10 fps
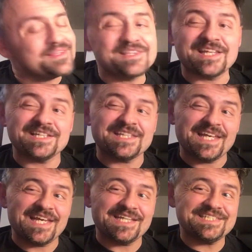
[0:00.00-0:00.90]
Then at
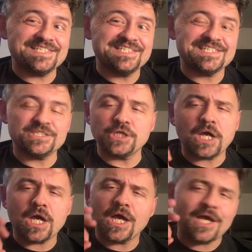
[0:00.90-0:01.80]
the end,
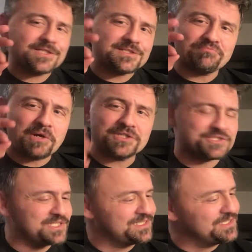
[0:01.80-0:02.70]
just to punch
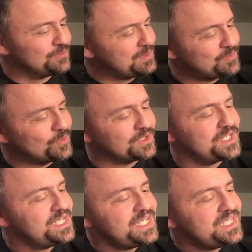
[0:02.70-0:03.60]
it in a little bit more,
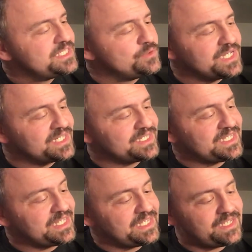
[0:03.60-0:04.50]
you get an
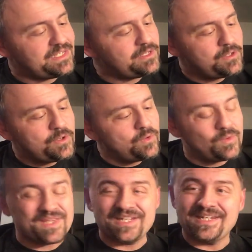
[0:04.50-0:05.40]
E
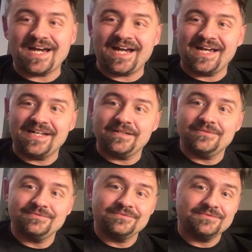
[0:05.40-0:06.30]
with a 9
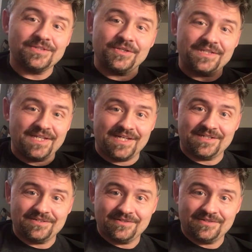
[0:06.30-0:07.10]
on the end.